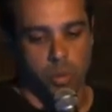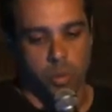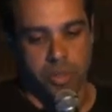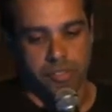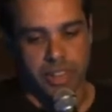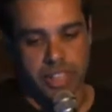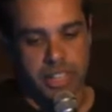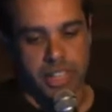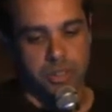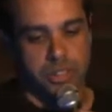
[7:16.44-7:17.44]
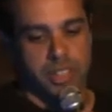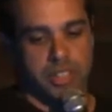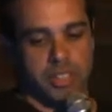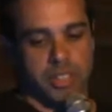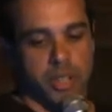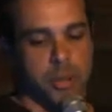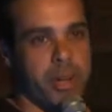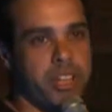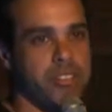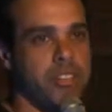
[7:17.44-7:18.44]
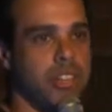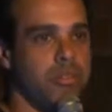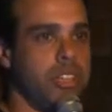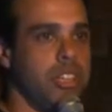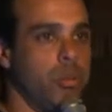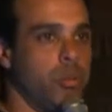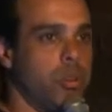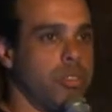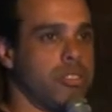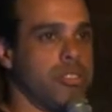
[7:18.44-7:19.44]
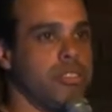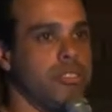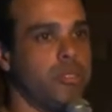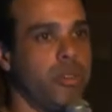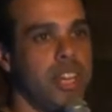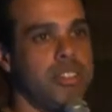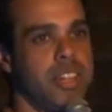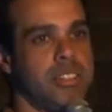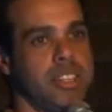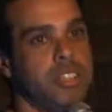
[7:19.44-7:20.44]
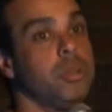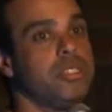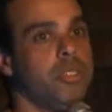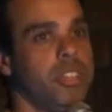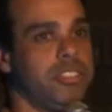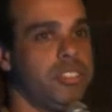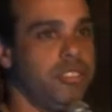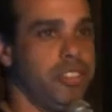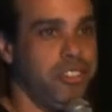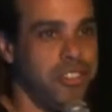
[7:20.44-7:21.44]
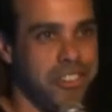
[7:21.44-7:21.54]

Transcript: we find out that MySQL really works great as a NoSQL server.